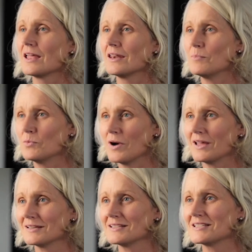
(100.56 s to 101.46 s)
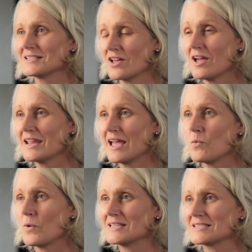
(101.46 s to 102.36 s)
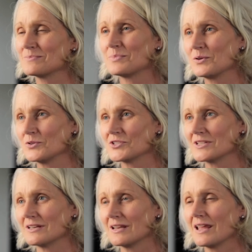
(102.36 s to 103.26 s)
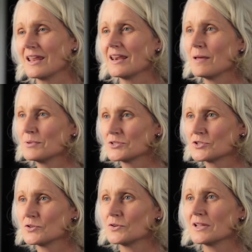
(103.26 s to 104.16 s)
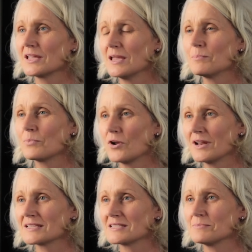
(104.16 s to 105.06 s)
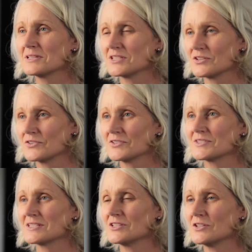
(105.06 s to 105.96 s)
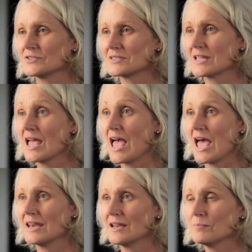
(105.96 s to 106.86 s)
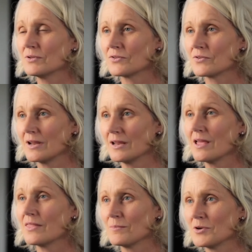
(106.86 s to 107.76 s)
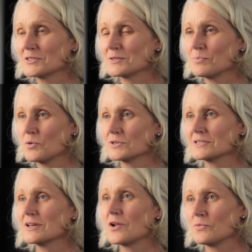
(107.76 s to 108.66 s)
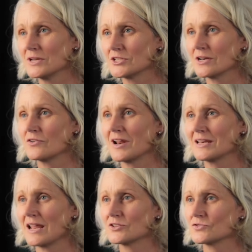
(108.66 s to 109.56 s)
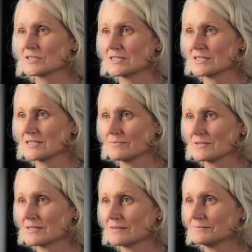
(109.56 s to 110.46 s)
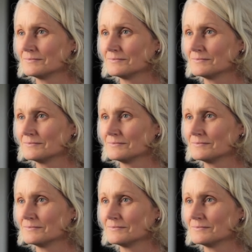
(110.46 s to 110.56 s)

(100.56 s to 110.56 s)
Number one, design out waste and pollution. Number two, keep products and materials in use. And number three, the most important, regenerate natural systems.